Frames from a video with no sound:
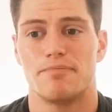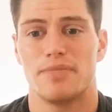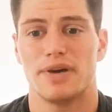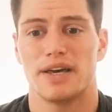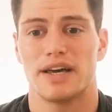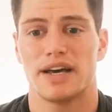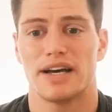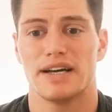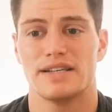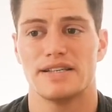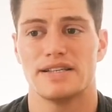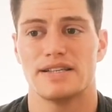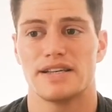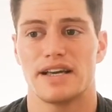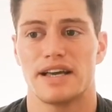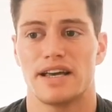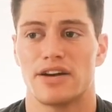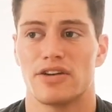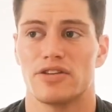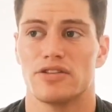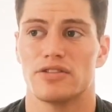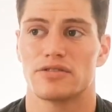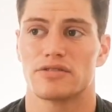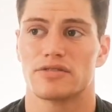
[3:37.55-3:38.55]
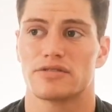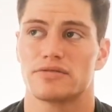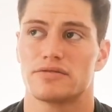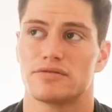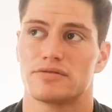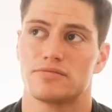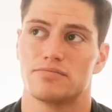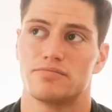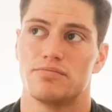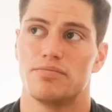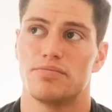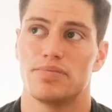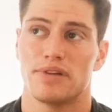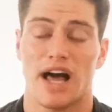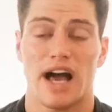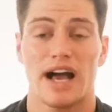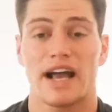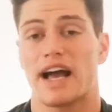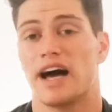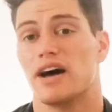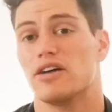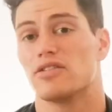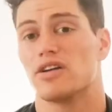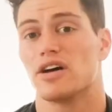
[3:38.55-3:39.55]
because it'll
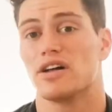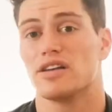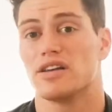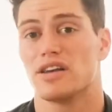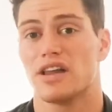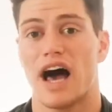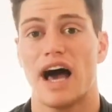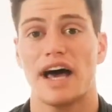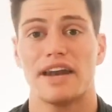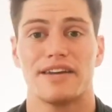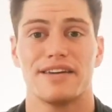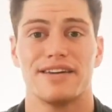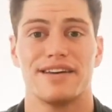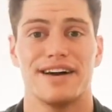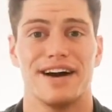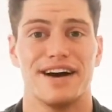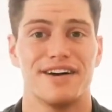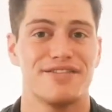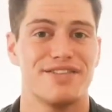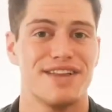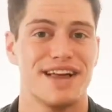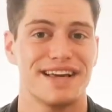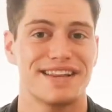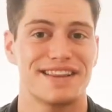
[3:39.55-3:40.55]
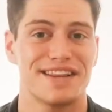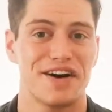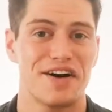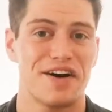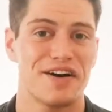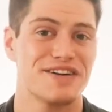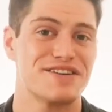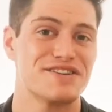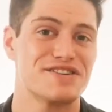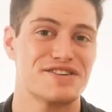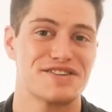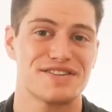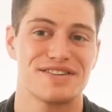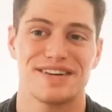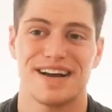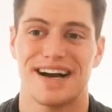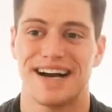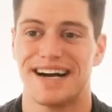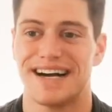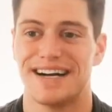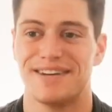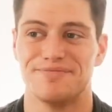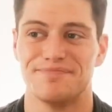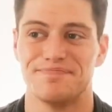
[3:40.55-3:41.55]
block out a lot of like the harsh
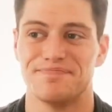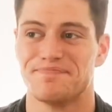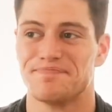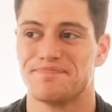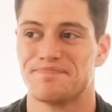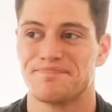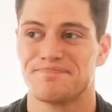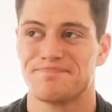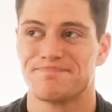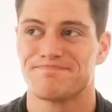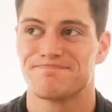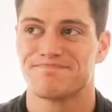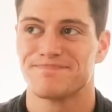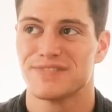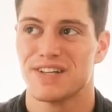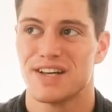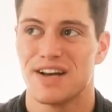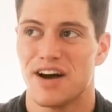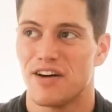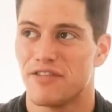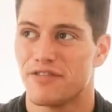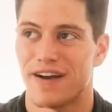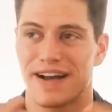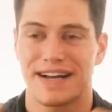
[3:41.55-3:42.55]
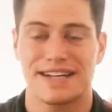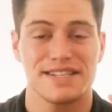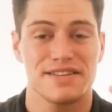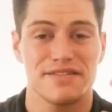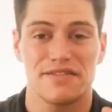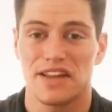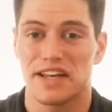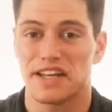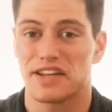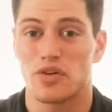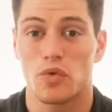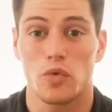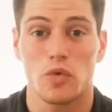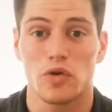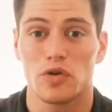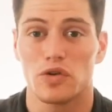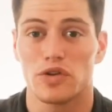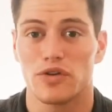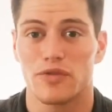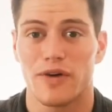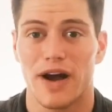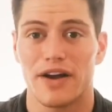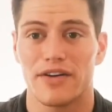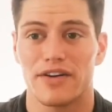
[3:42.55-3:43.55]
effects of like the
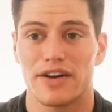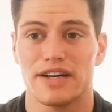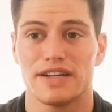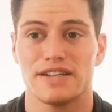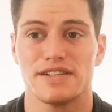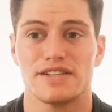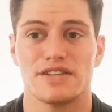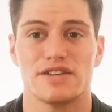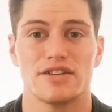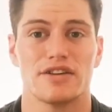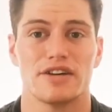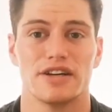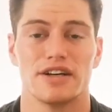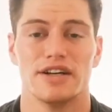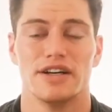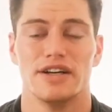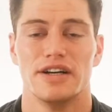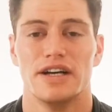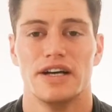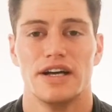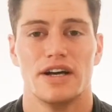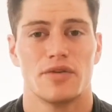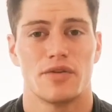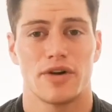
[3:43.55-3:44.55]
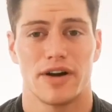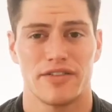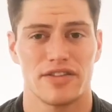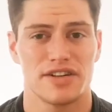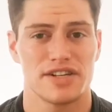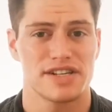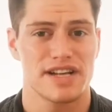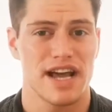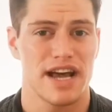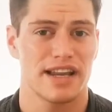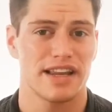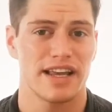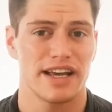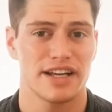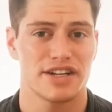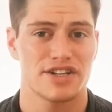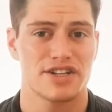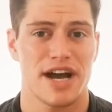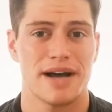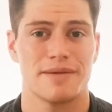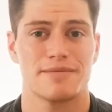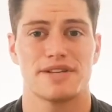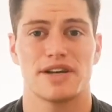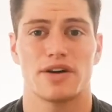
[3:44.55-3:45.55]
world around us or whatever, just kind of like a
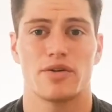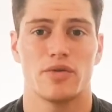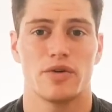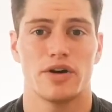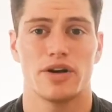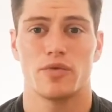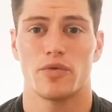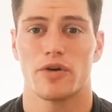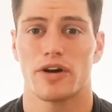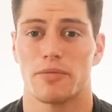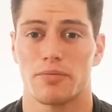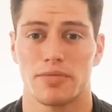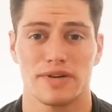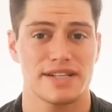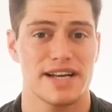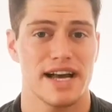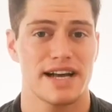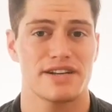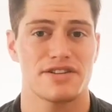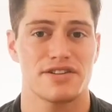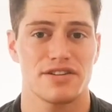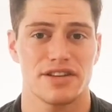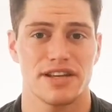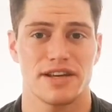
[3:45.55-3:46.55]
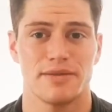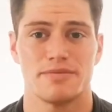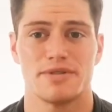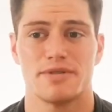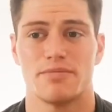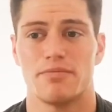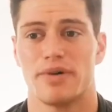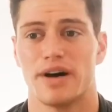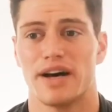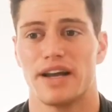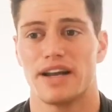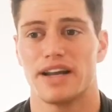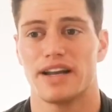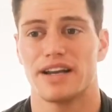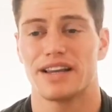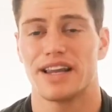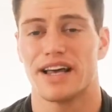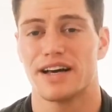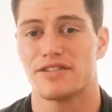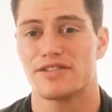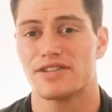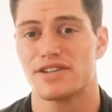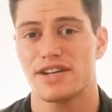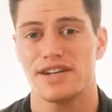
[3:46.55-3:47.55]
chapstick would, where it protects your lips, but it
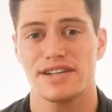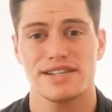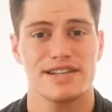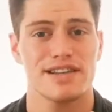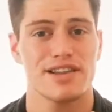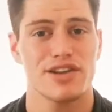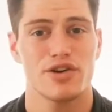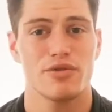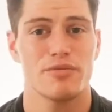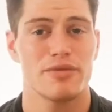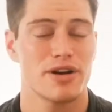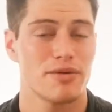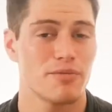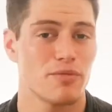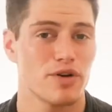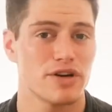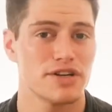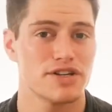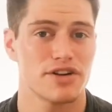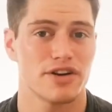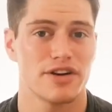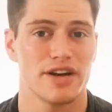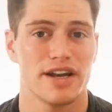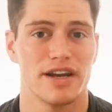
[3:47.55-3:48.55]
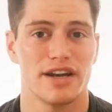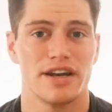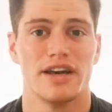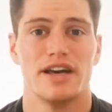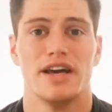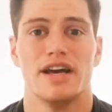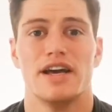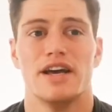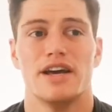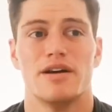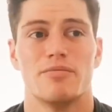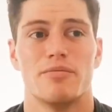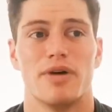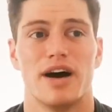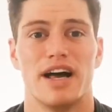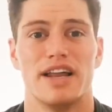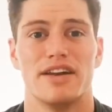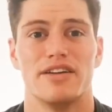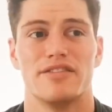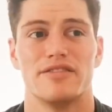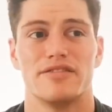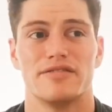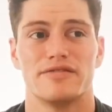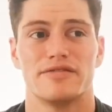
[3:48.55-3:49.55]
allows just a little bit of moisture in.
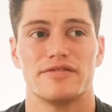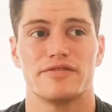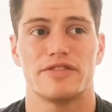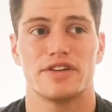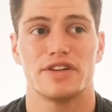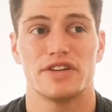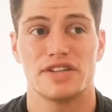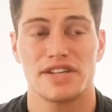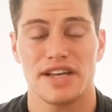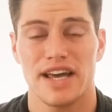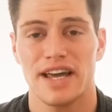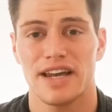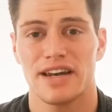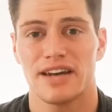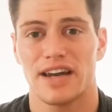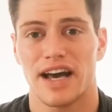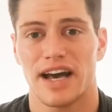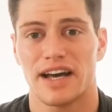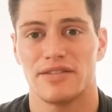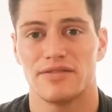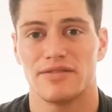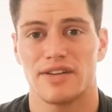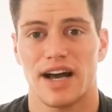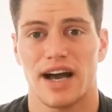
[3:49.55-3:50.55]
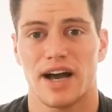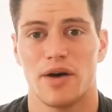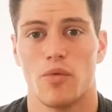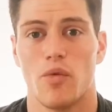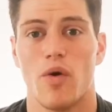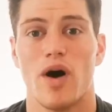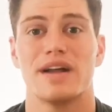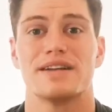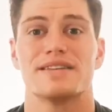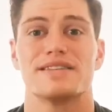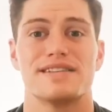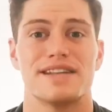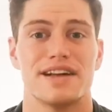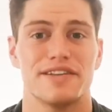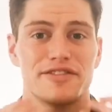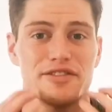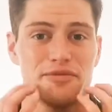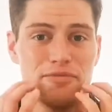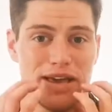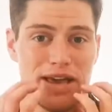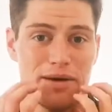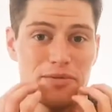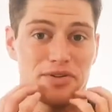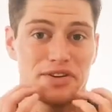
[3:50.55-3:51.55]
But for your skin, I want stuff
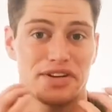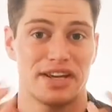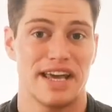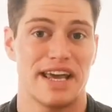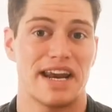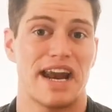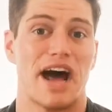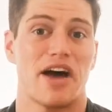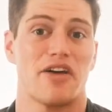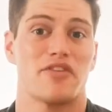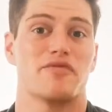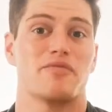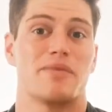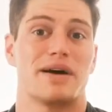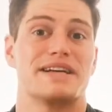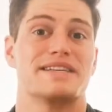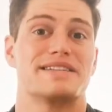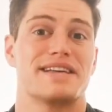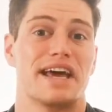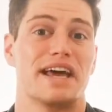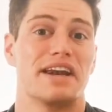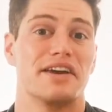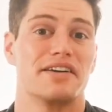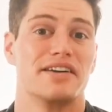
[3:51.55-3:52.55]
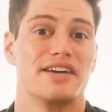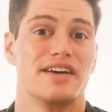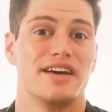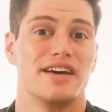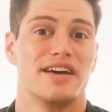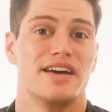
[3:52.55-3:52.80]
to be able to get out of my skin.